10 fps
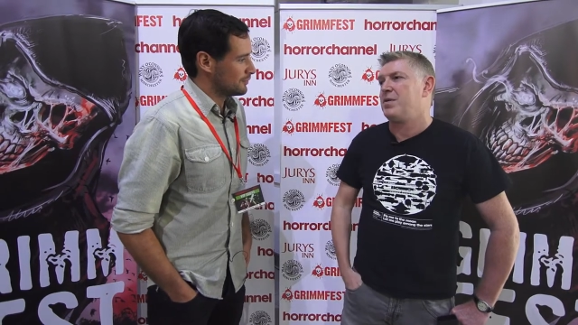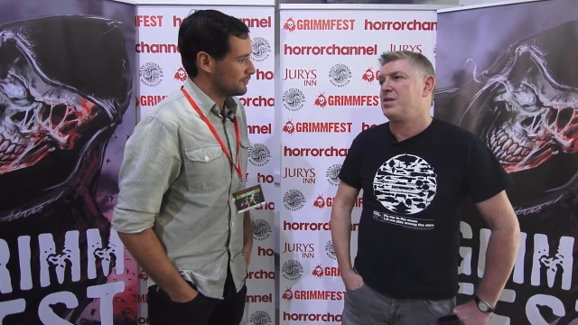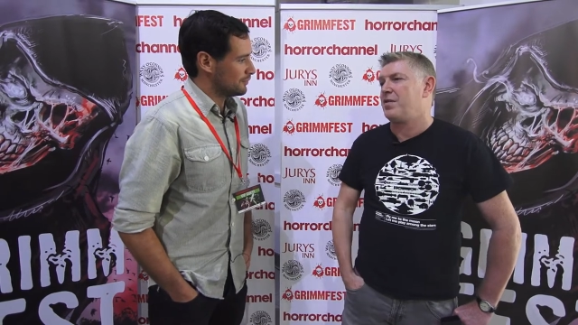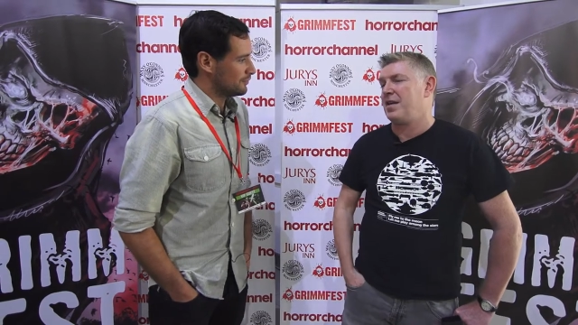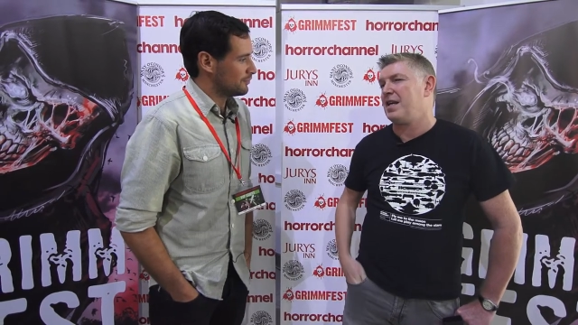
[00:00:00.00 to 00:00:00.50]

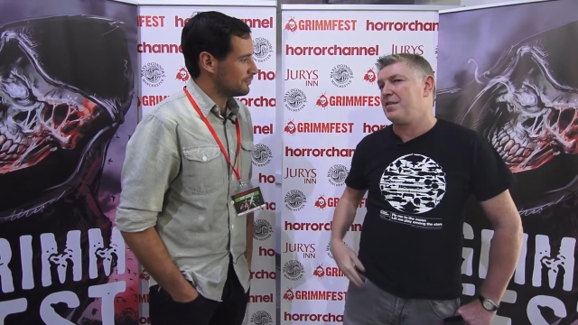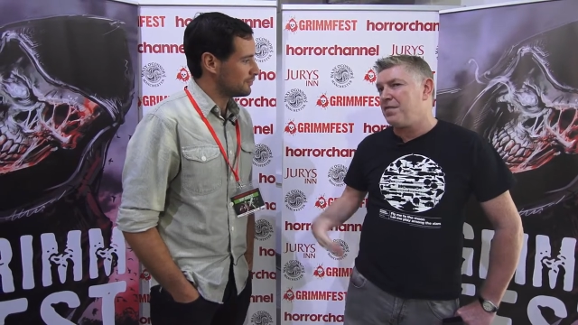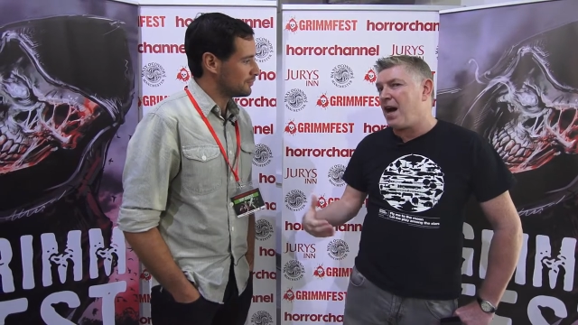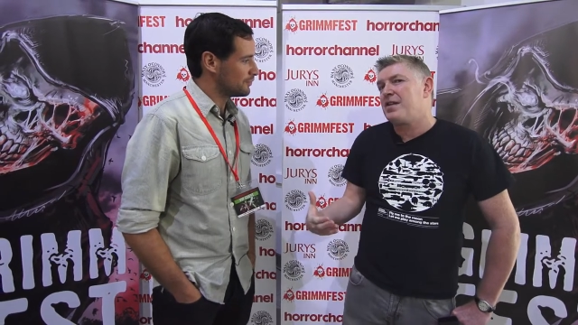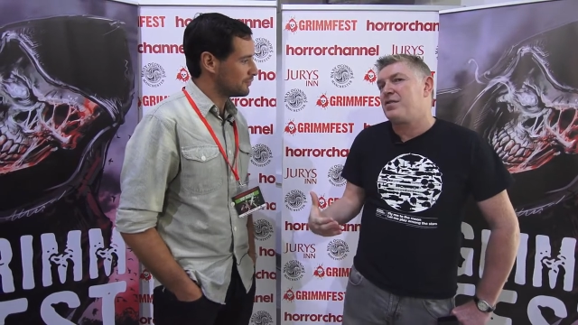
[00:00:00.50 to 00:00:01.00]
Speaker 1: which I think is
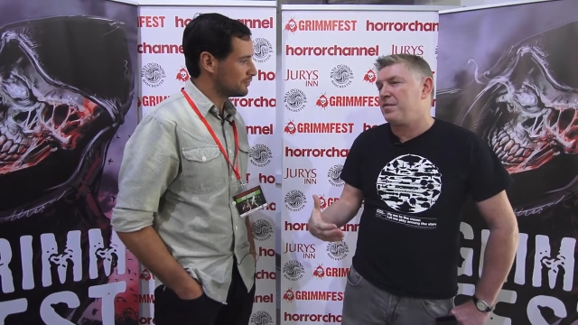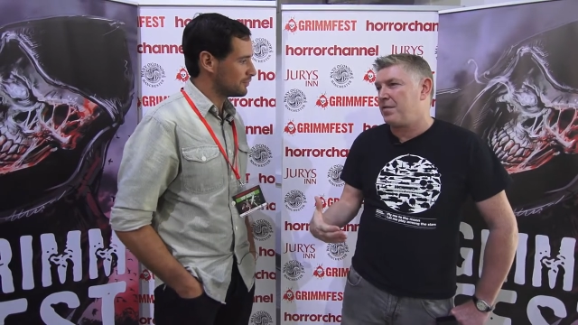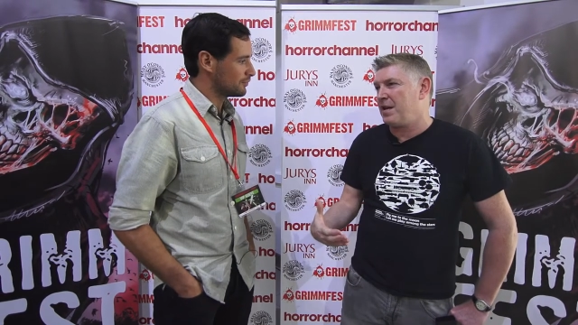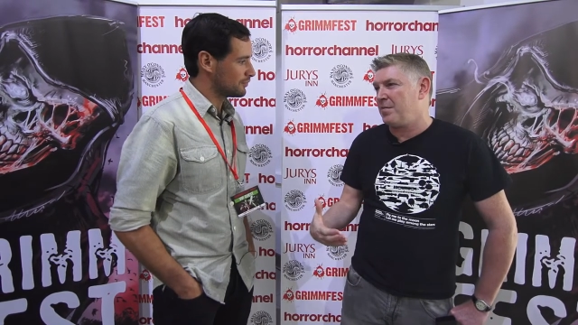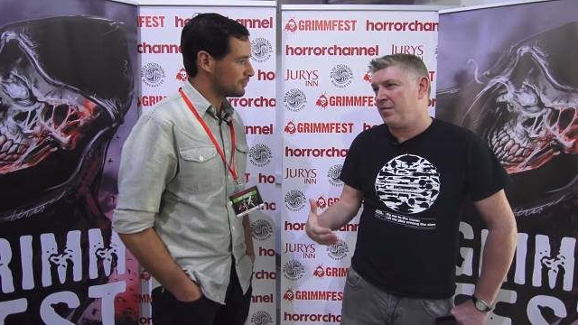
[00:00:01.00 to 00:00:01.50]
vital
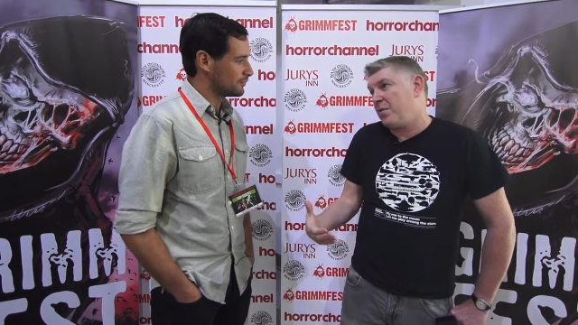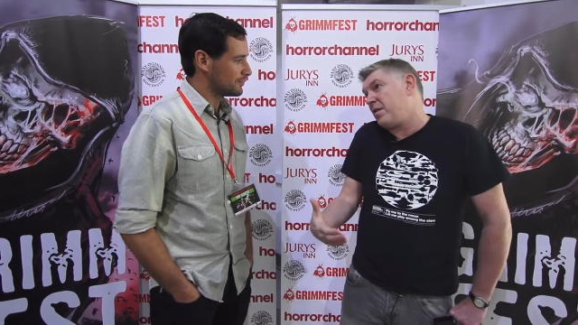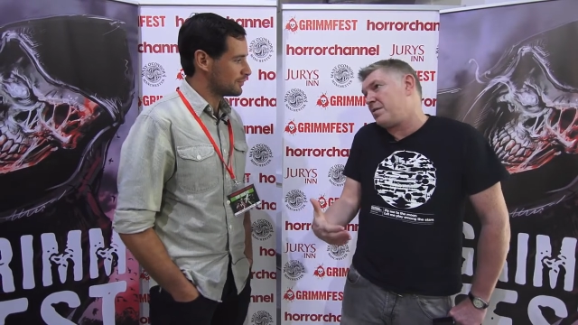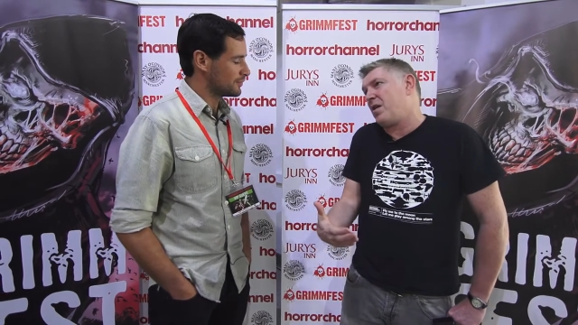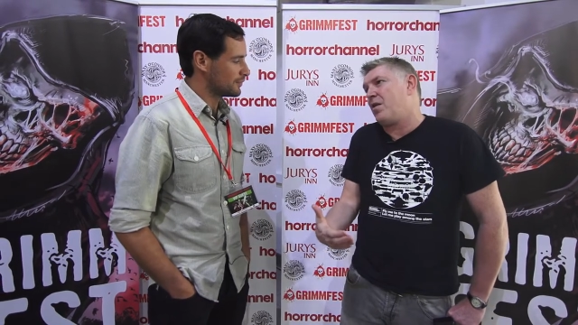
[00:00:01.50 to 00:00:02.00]
for any movie,
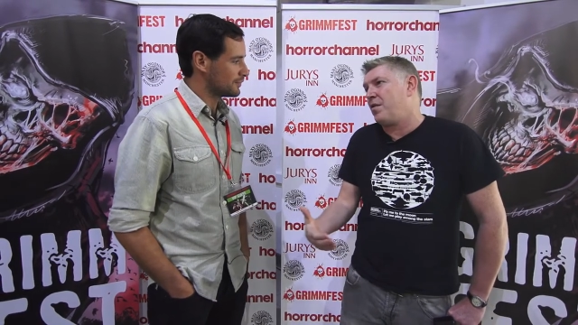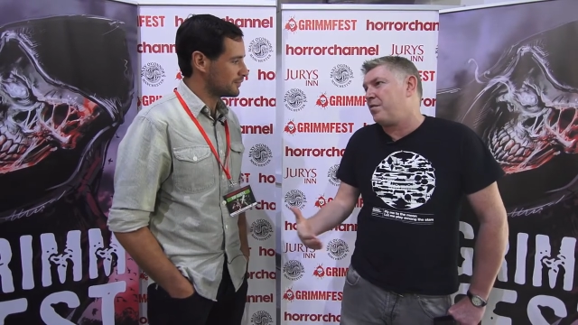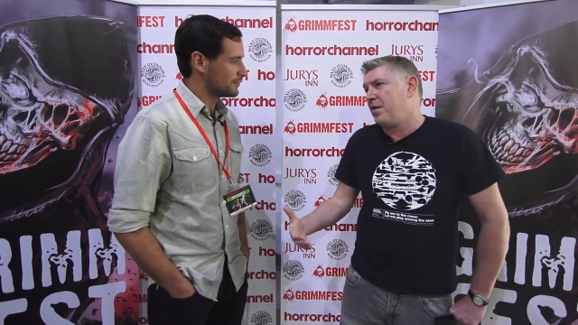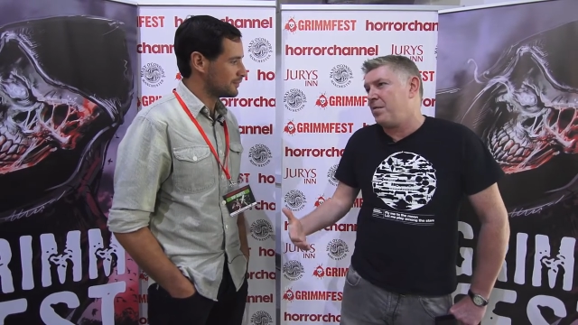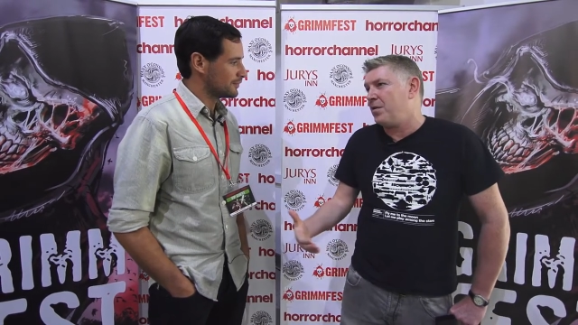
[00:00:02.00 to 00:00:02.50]
whether it's a horror
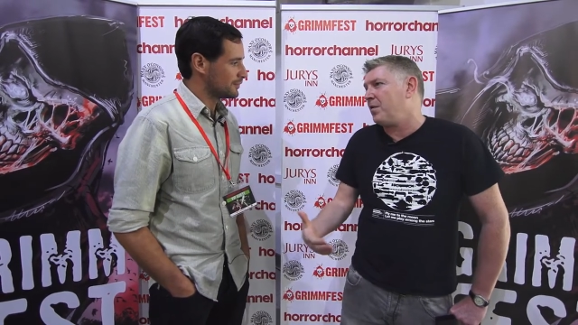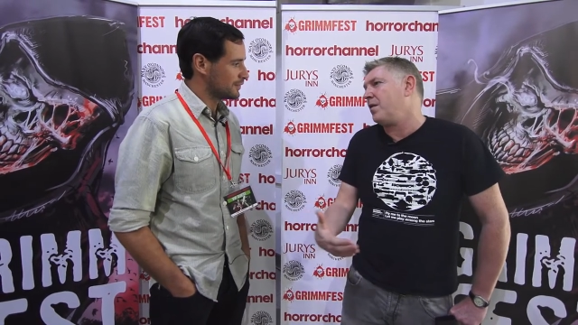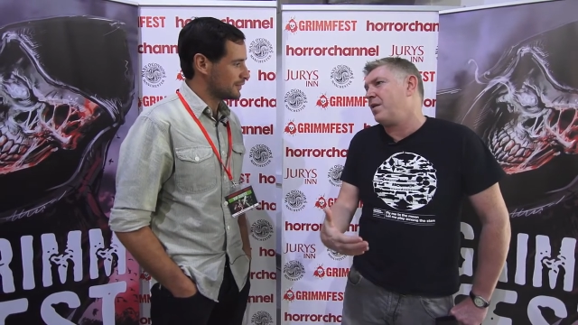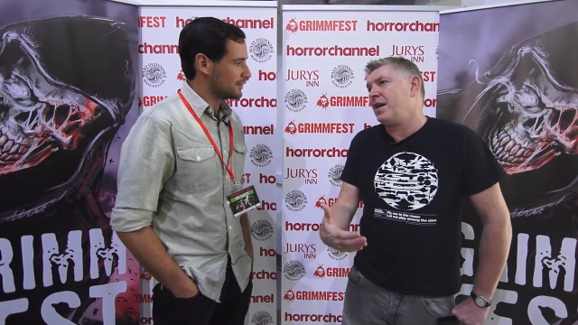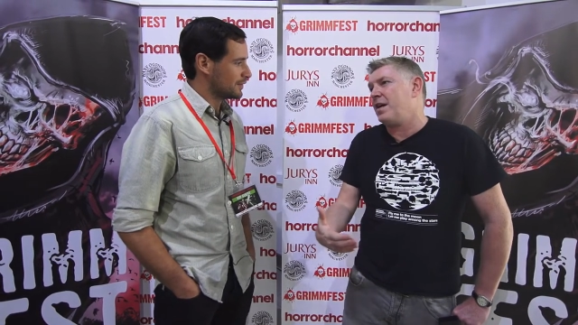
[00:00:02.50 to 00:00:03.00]
film or,
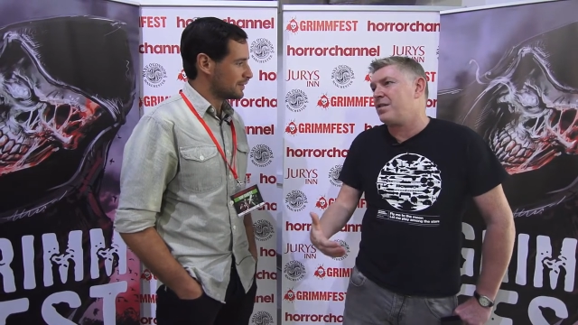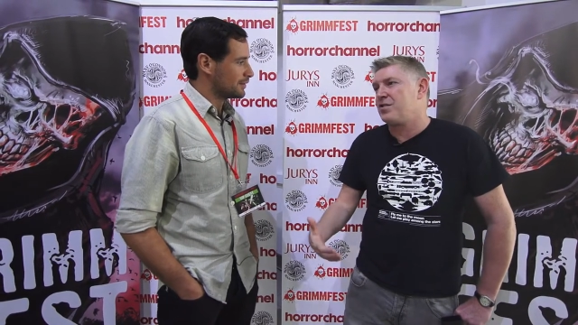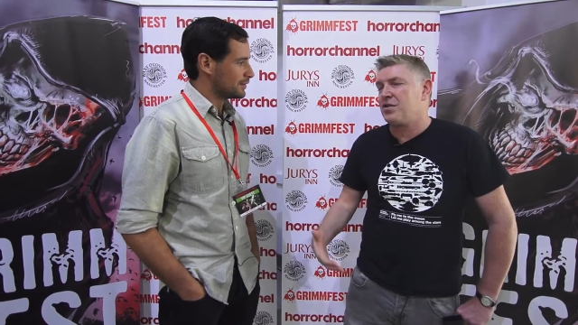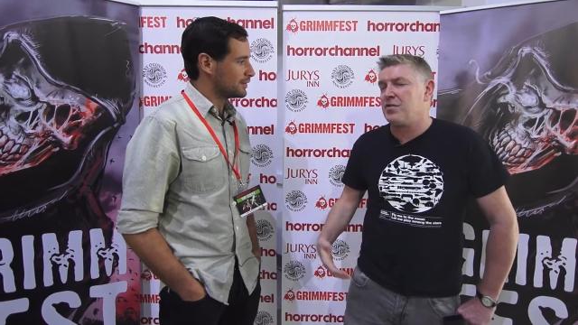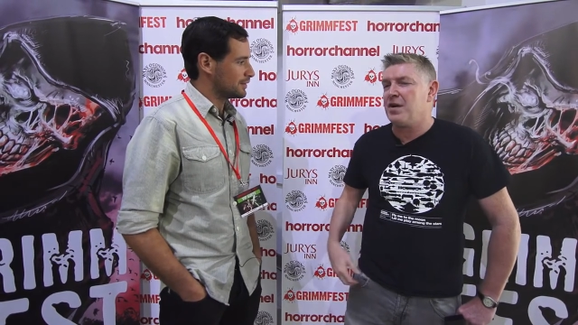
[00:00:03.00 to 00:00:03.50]
or any other
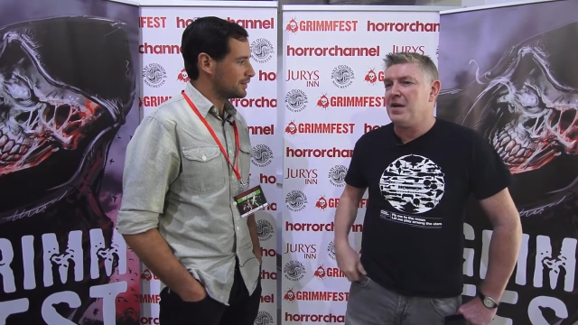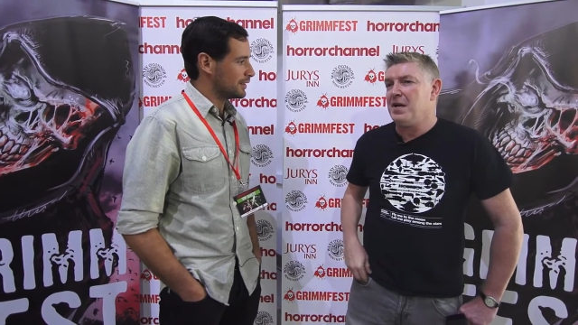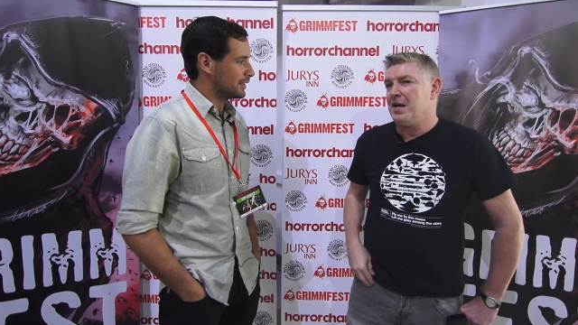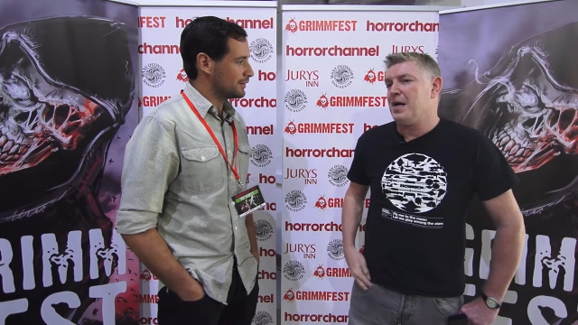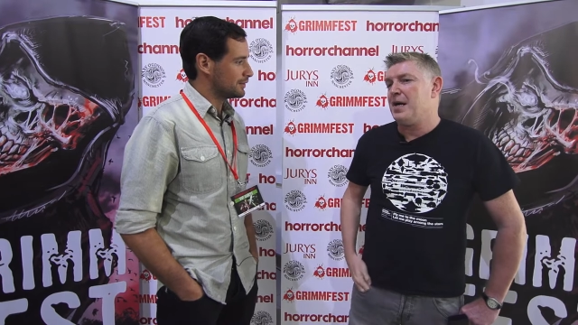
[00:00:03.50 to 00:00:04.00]
genre.
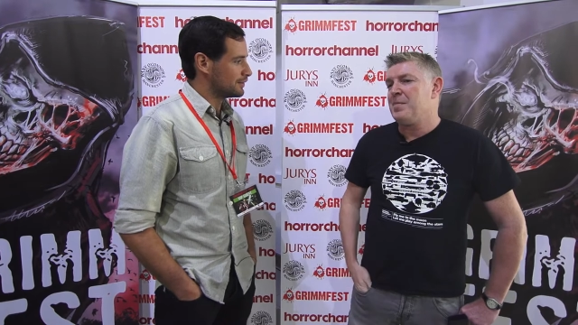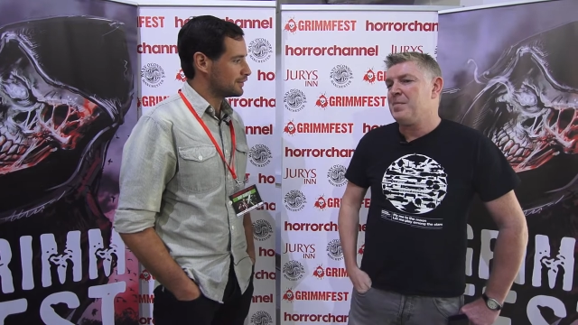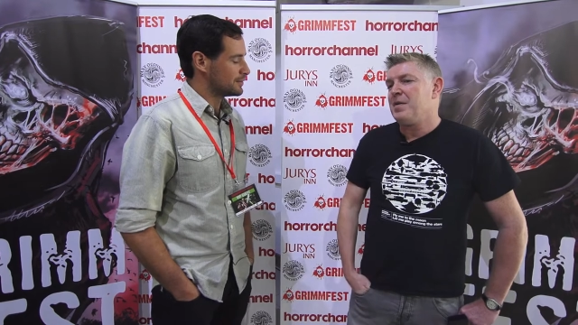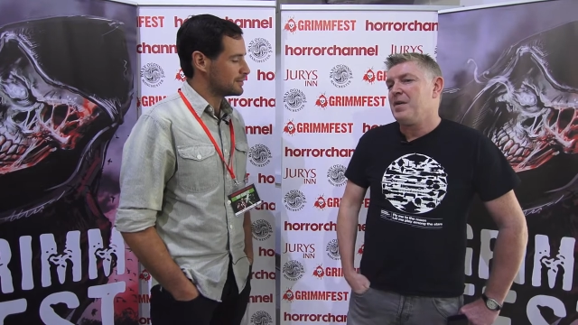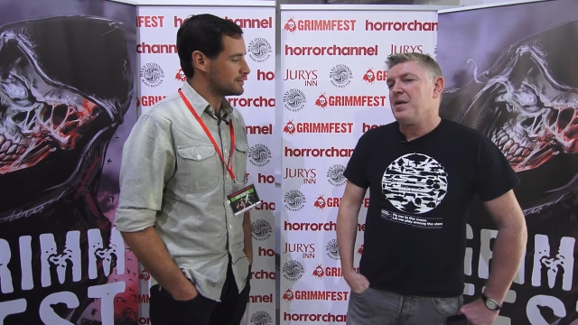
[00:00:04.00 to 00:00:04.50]
Yeah. Um,